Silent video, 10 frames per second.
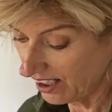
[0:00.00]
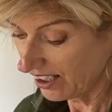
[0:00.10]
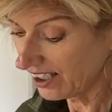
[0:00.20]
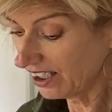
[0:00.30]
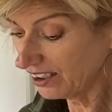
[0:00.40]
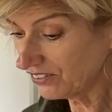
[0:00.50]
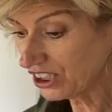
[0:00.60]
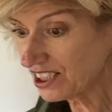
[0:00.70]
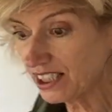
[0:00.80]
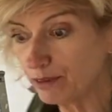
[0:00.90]
I
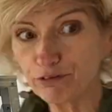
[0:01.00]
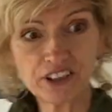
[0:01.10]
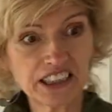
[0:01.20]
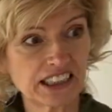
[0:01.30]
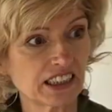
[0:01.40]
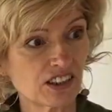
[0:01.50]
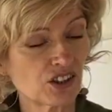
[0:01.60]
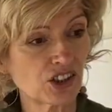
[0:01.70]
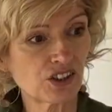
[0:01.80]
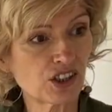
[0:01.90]
just keep finding there's
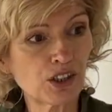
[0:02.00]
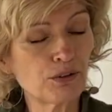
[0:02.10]
just so